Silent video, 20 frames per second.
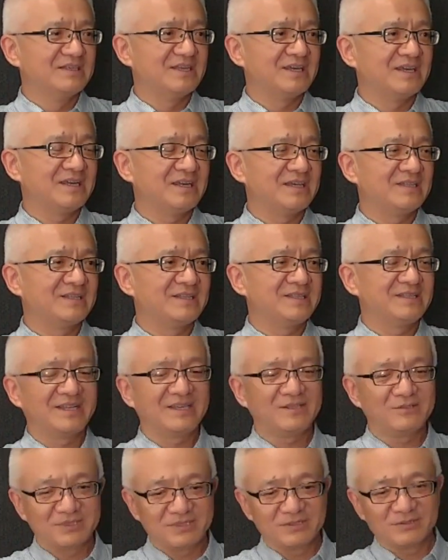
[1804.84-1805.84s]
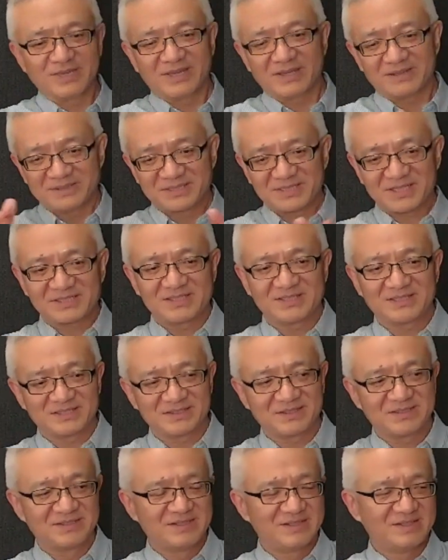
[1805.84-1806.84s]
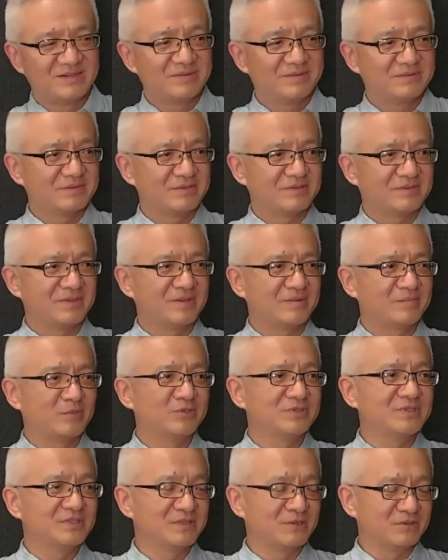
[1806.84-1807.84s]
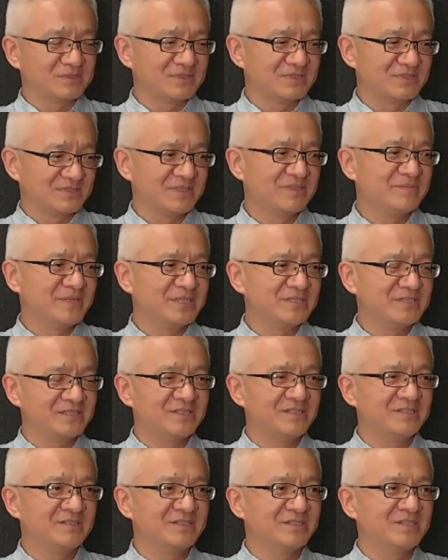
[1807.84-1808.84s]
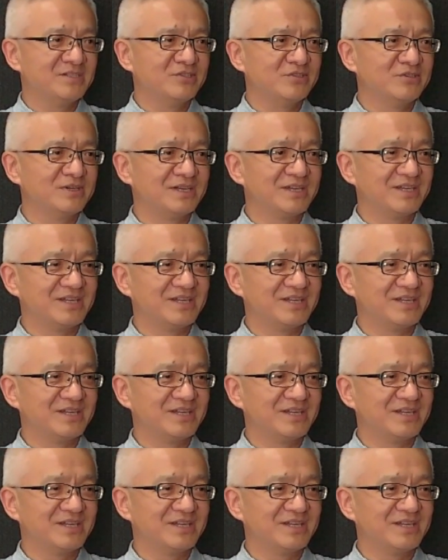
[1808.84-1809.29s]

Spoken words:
And then there you can just put those images in your